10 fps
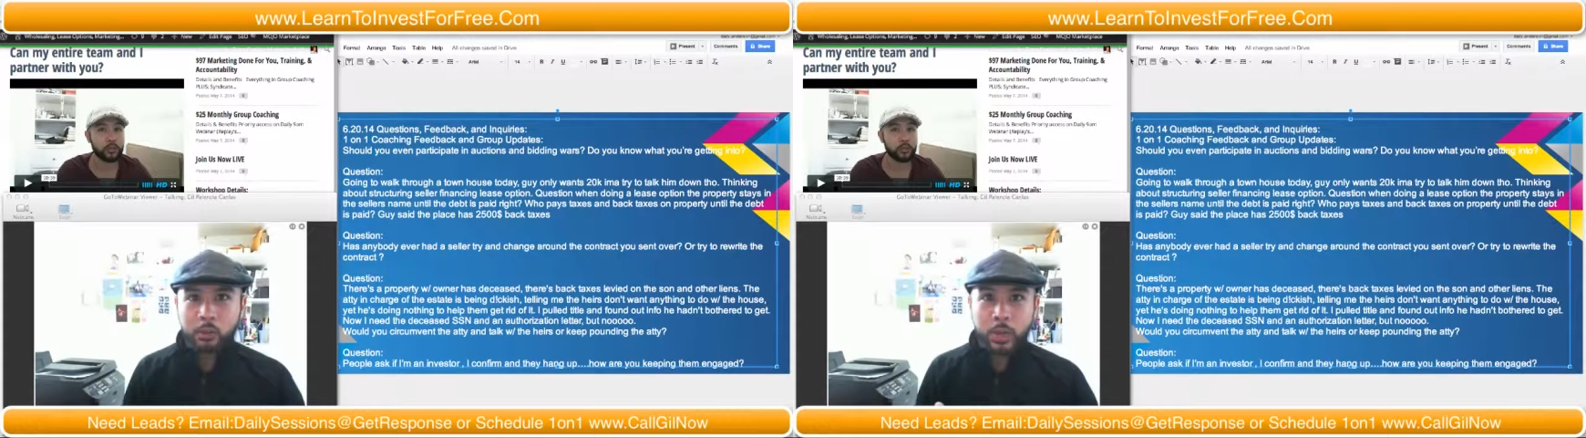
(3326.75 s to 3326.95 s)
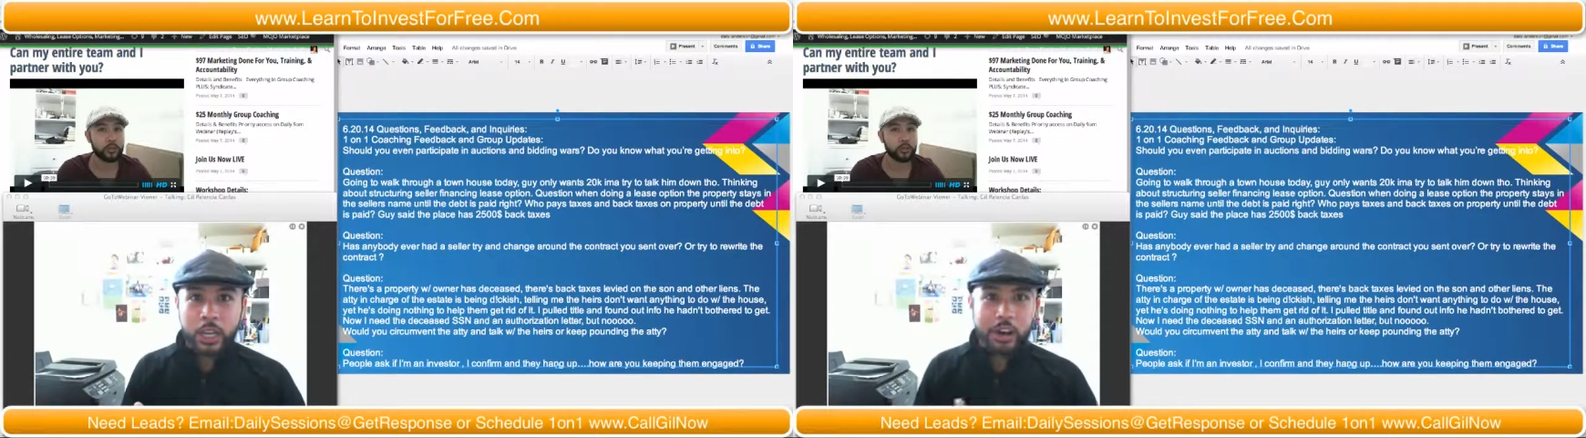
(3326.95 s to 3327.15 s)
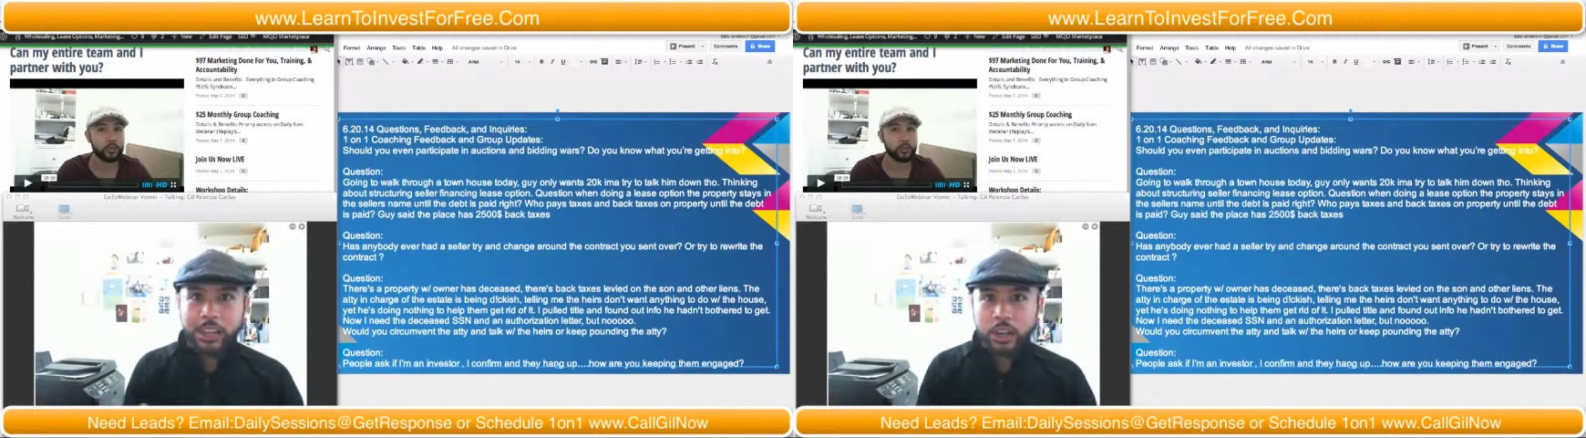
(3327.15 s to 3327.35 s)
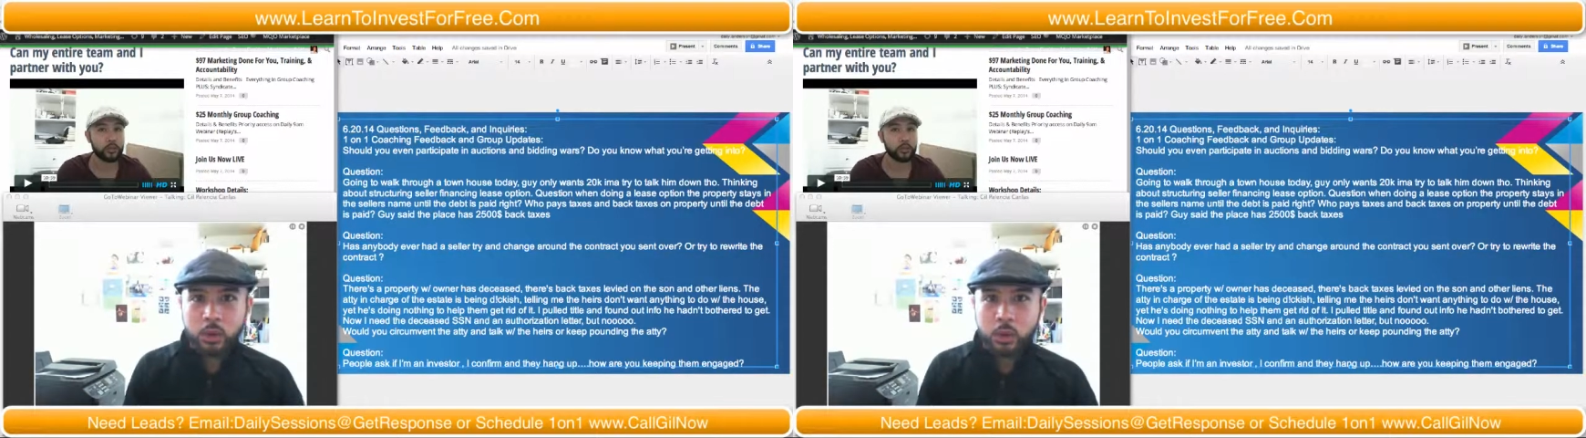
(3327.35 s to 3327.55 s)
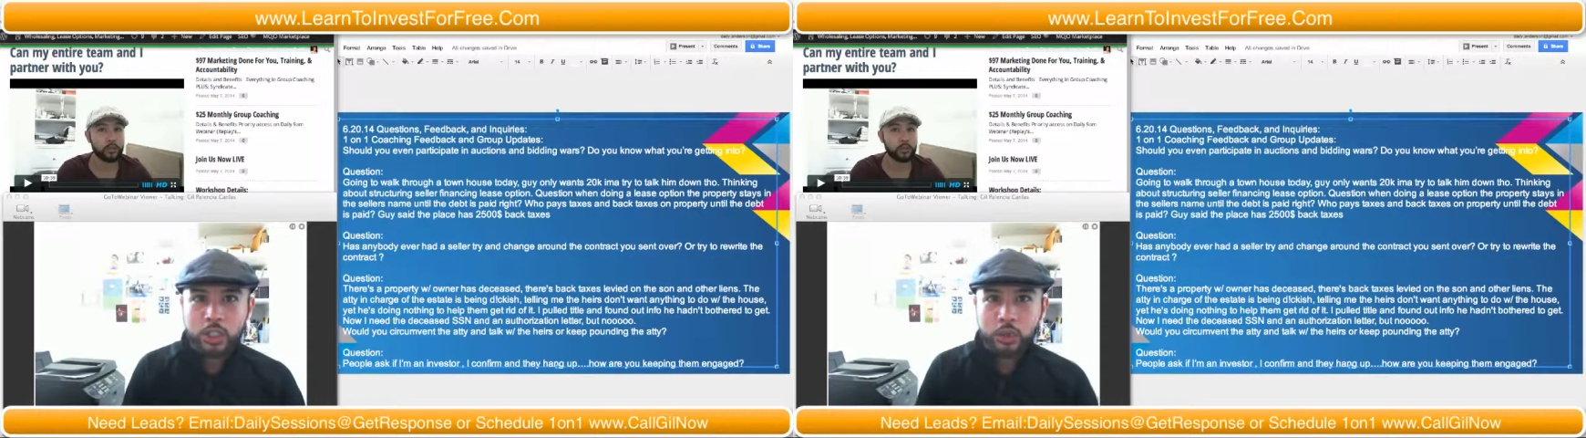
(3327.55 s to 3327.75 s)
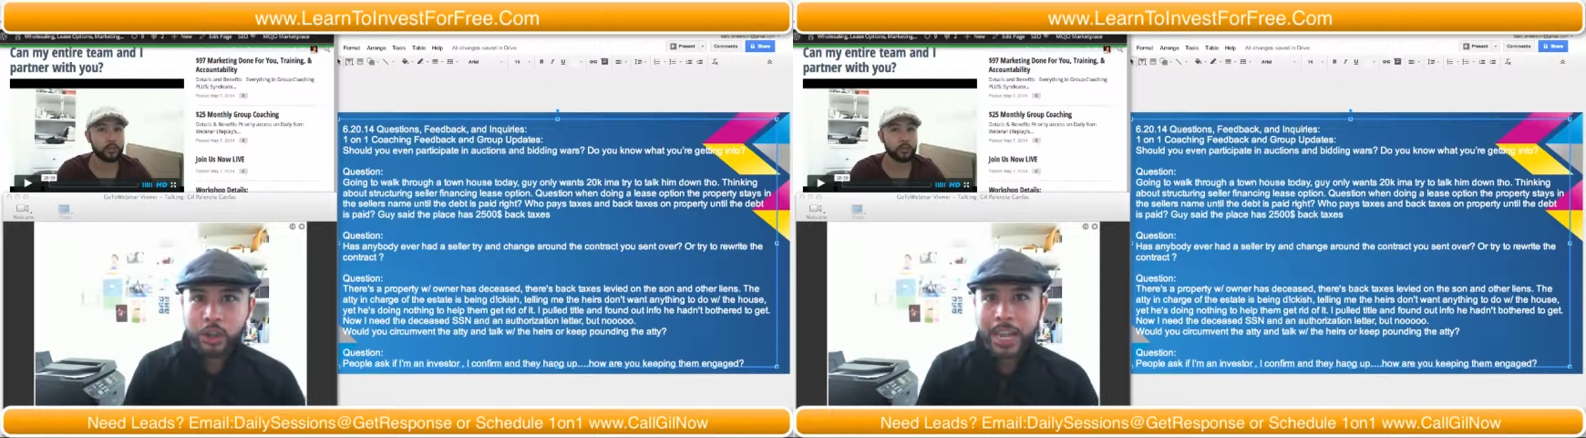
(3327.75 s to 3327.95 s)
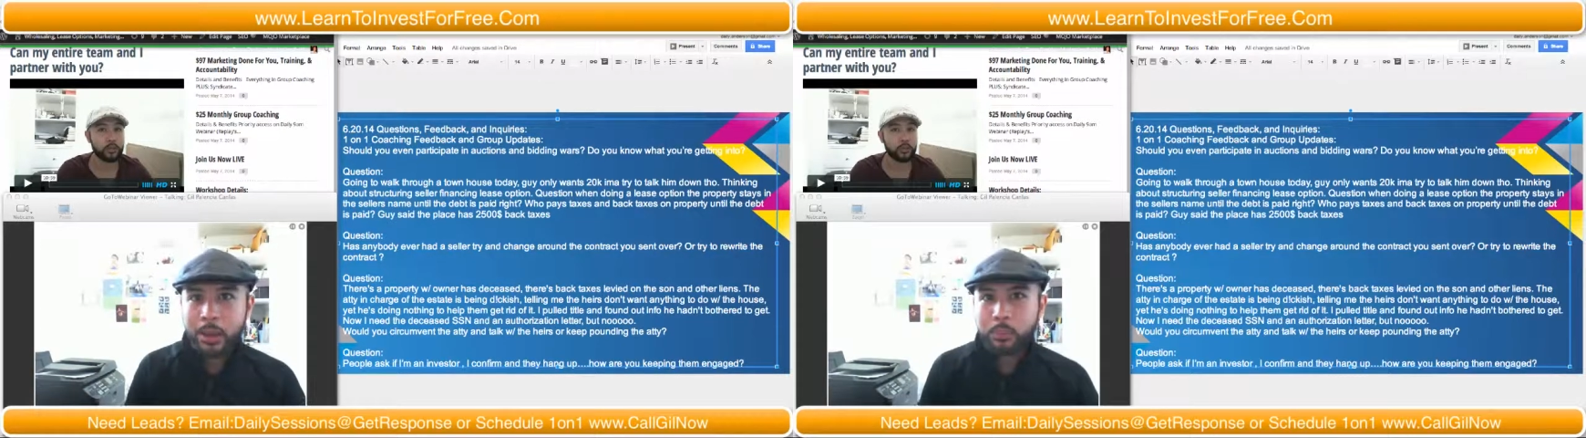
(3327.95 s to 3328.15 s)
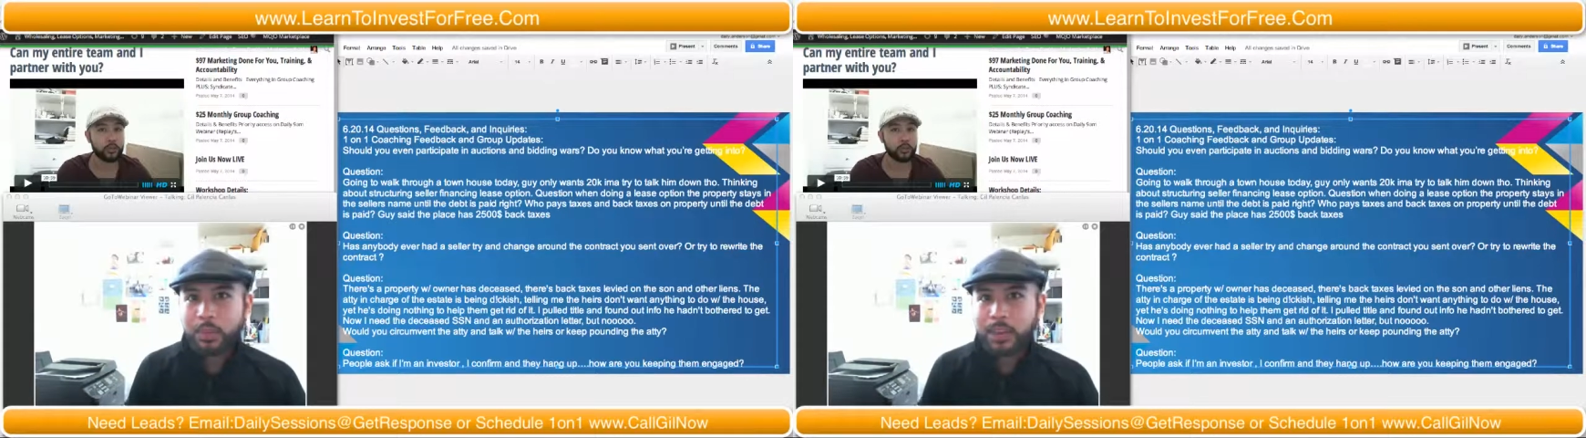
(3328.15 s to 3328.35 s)
we already know what's going to
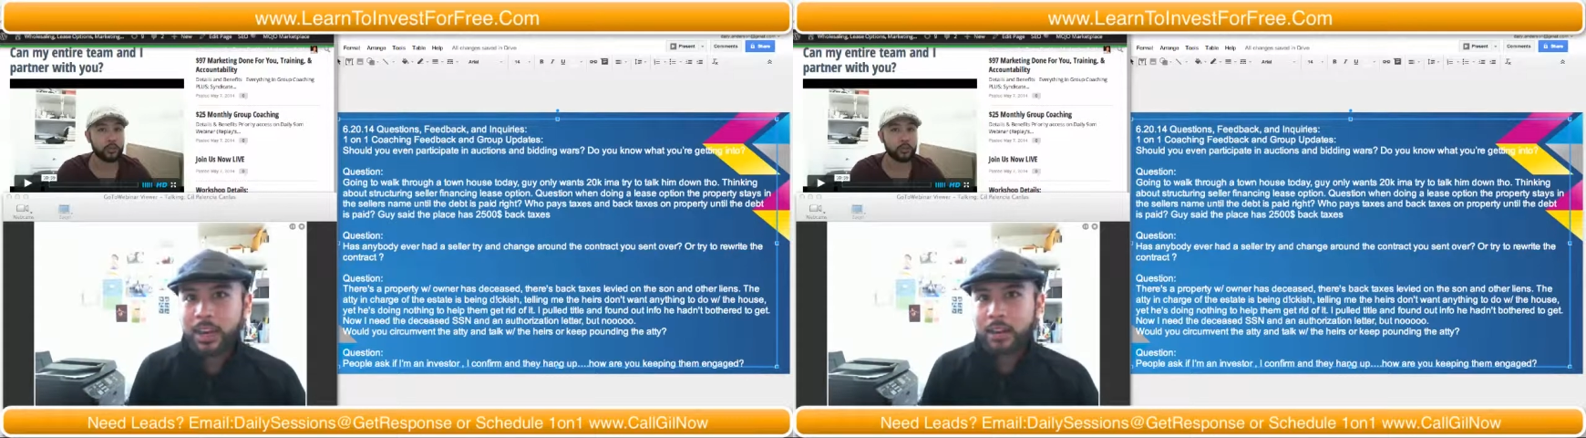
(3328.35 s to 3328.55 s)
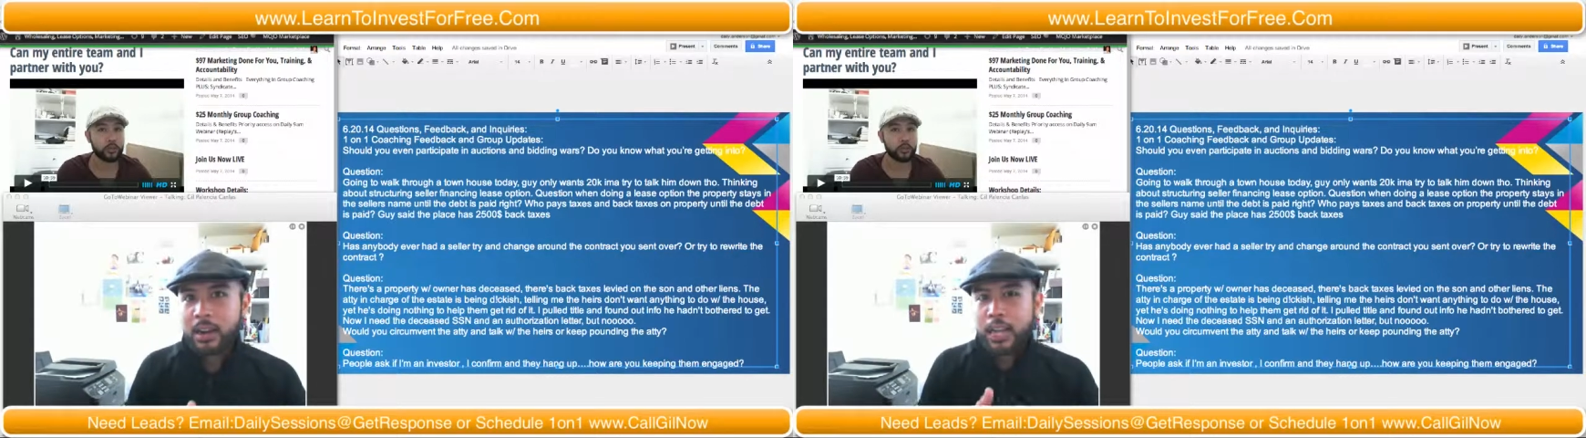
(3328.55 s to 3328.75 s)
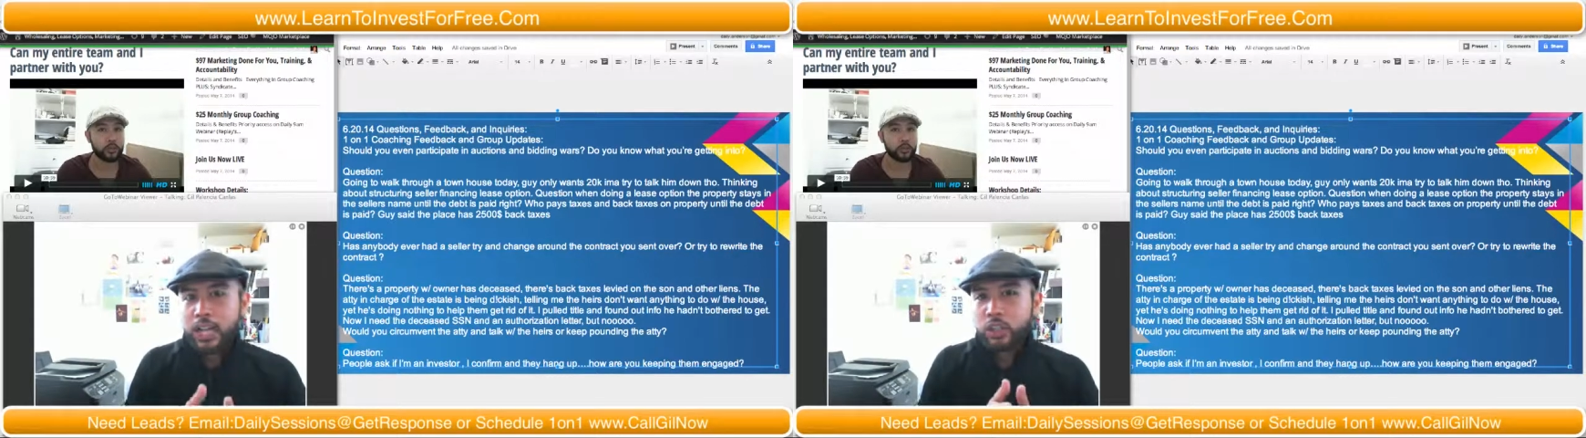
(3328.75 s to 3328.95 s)
happen there.